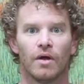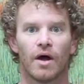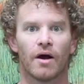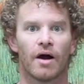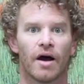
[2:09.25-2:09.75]

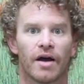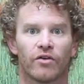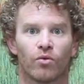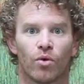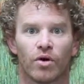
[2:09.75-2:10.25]
Our
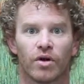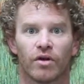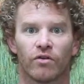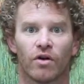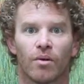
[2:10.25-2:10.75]
eyes work
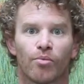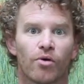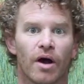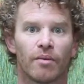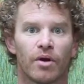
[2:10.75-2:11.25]
as our
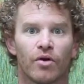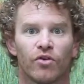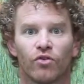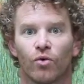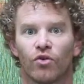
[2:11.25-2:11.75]

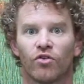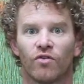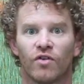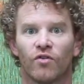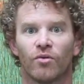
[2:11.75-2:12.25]
primary source
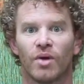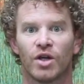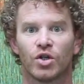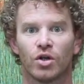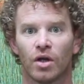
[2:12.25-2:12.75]
of
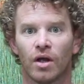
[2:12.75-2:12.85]
information,